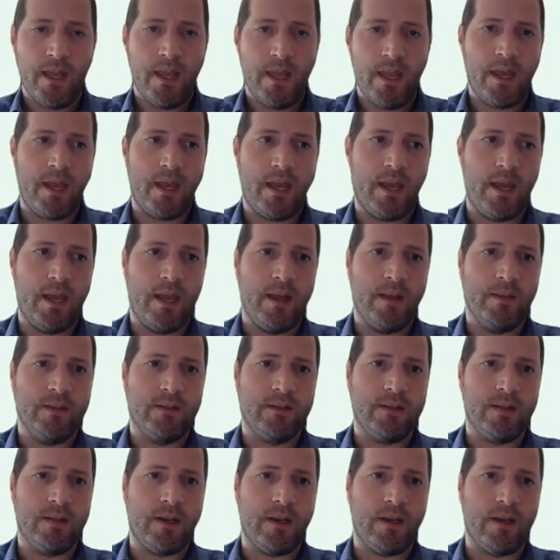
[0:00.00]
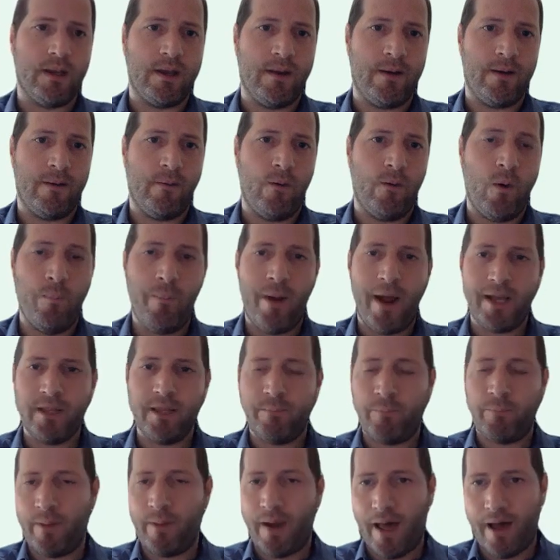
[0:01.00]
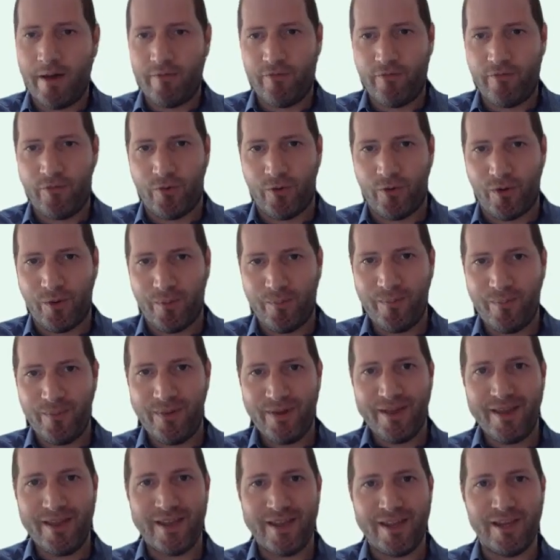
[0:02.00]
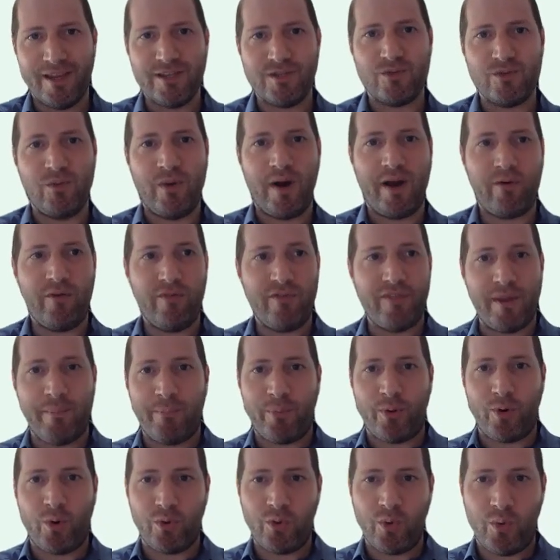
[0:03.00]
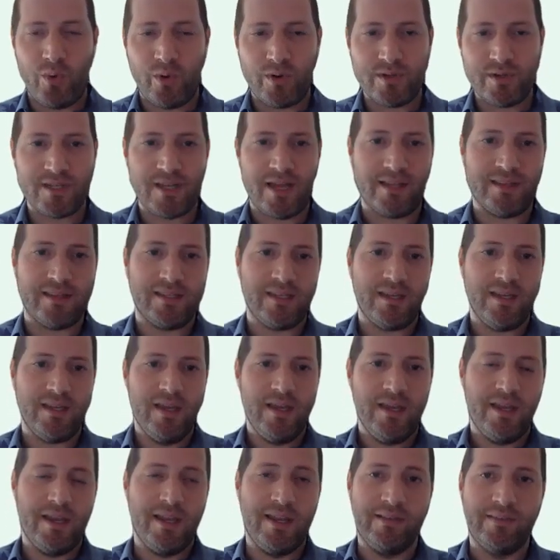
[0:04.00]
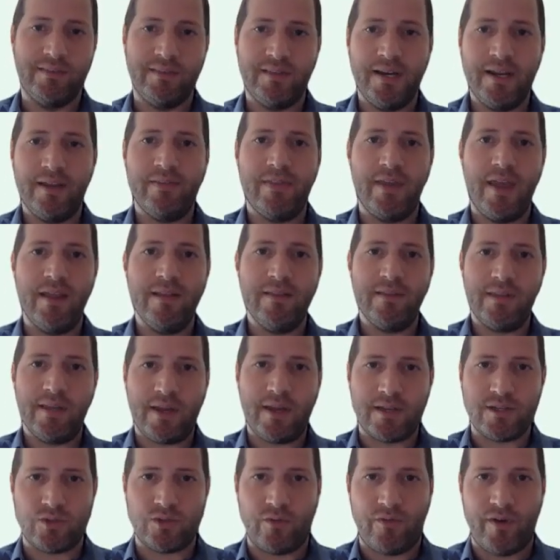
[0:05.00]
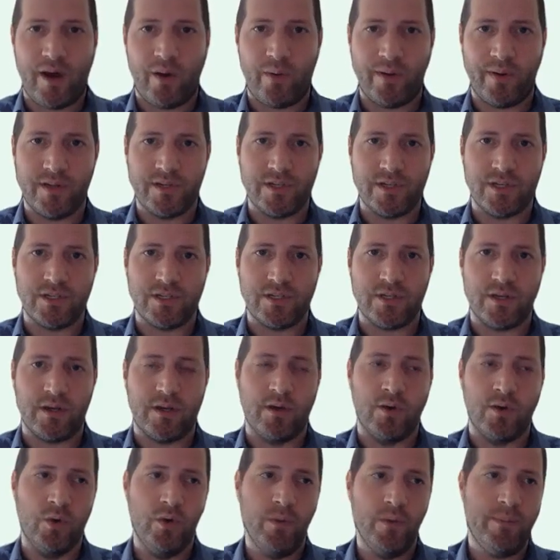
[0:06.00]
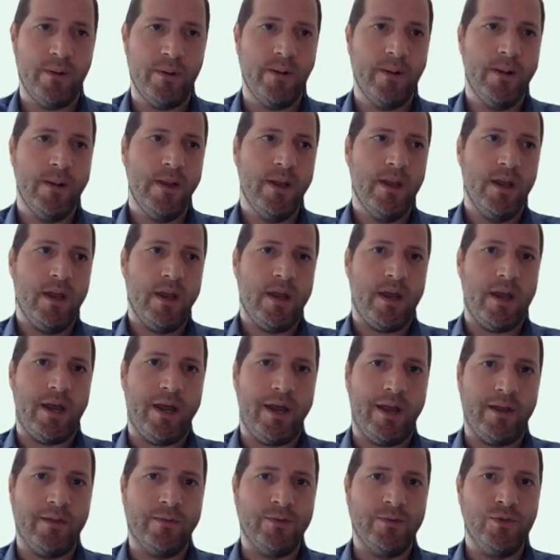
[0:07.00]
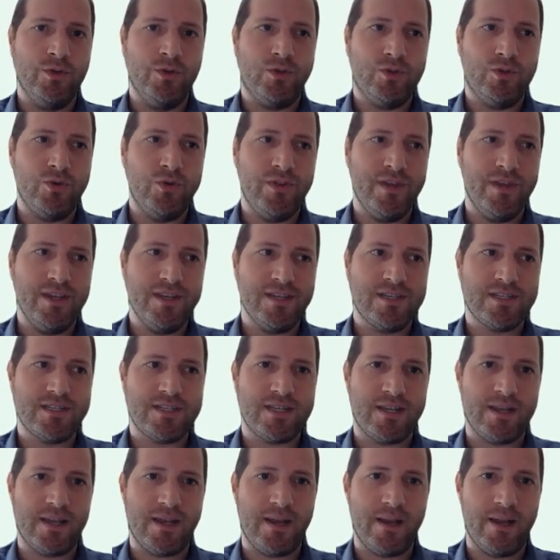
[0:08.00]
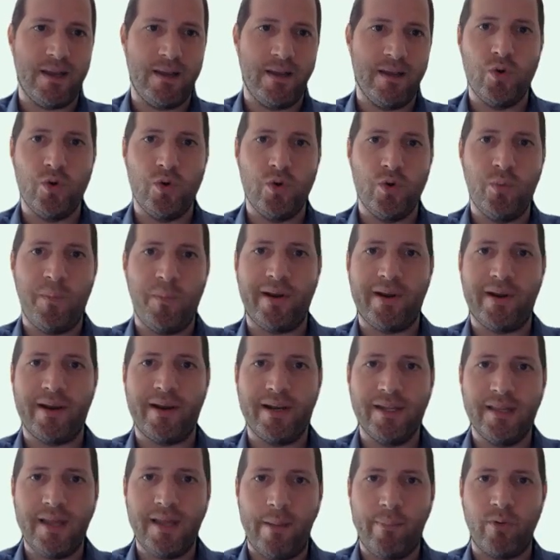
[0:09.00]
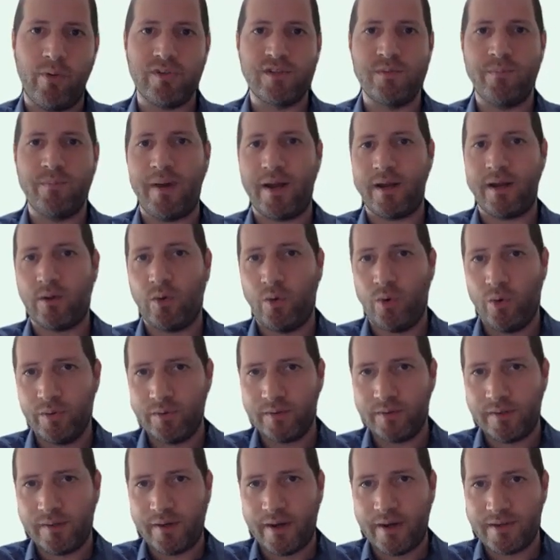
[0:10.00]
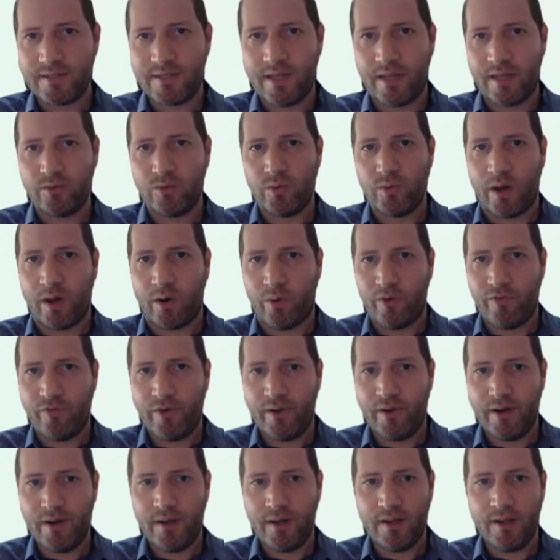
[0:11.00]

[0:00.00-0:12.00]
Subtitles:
And Obyte platform is one of the protocols that intrigue the interest of our research group. And due to this, if you like, human readable smart contracts that we are offering,